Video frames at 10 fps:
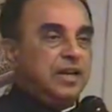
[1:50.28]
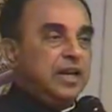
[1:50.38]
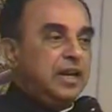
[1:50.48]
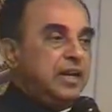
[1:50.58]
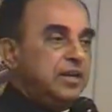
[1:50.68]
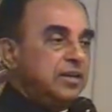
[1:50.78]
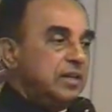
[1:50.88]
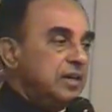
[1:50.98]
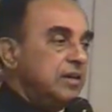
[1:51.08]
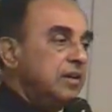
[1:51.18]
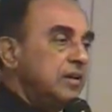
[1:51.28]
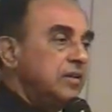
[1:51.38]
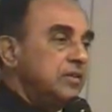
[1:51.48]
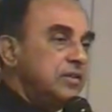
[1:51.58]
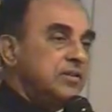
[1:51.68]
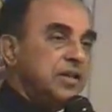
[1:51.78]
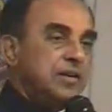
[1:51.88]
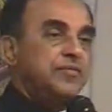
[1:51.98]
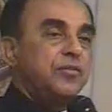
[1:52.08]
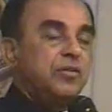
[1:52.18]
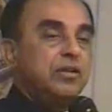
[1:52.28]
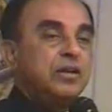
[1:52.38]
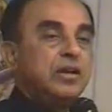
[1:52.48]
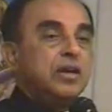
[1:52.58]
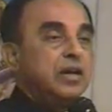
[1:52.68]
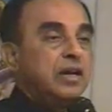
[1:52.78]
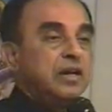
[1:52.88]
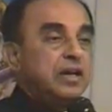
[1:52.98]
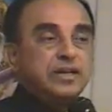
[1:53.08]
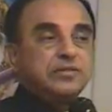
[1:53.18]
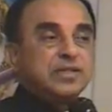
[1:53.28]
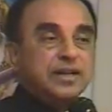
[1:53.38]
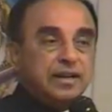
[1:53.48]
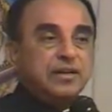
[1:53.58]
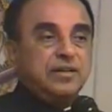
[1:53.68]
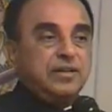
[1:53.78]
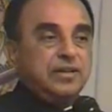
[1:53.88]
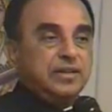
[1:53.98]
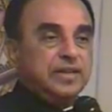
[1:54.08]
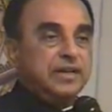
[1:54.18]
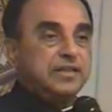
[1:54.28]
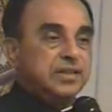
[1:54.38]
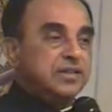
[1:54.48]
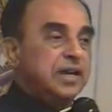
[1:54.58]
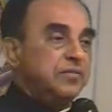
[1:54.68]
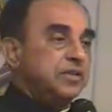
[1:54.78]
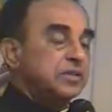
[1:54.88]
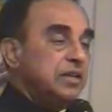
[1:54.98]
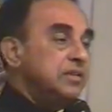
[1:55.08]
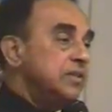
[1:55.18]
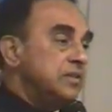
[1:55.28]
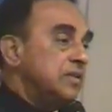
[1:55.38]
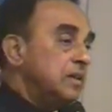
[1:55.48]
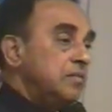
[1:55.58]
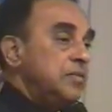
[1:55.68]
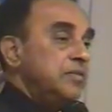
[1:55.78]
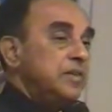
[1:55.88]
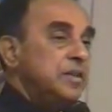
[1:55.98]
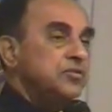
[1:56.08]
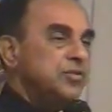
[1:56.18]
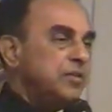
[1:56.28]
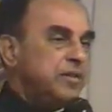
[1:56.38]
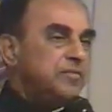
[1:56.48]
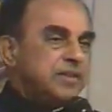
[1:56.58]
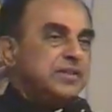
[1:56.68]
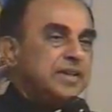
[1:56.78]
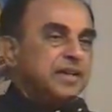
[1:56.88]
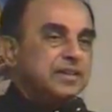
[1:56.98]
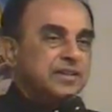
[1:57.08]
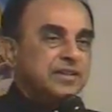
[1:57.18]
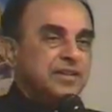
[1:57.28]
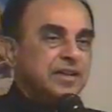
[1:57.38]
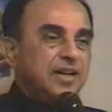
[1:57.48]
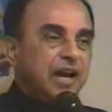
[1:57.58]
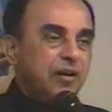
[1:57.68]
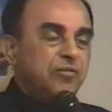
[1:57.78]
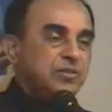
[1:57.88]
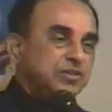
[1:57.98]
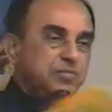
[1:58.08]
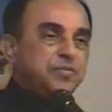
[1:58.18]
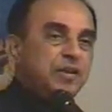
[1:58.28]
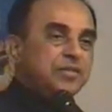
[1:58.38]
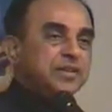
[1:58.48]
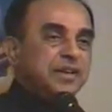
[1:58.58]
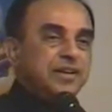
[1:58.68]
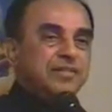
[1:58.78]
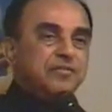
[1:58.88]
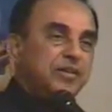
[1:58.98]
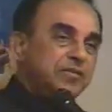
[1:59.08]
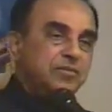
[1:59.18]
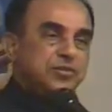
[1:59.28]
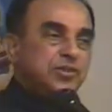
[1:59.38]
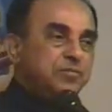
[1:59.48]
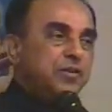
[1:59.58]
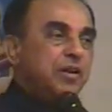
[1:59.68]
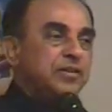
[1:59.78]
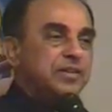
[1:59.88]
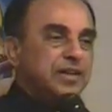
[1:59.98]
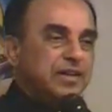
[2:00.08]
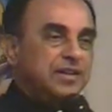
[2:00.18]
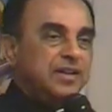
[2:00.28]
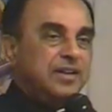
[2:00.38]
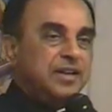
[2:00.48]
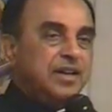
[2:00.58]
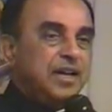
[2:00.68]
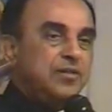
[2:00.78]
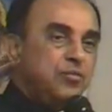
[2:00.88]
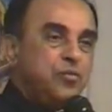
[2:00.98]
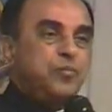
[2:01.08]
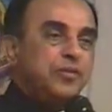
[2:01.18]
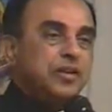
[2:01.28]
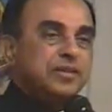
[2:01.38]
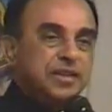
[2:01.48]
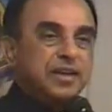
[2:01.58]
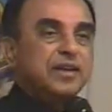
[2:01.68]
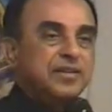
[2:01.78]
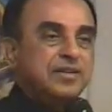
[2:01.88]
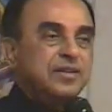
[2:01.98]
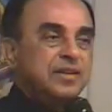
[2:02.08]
And therefore it is clear that his having said this, the government of India should have investigated. How was it brought there? When was it brought there? And who put it there?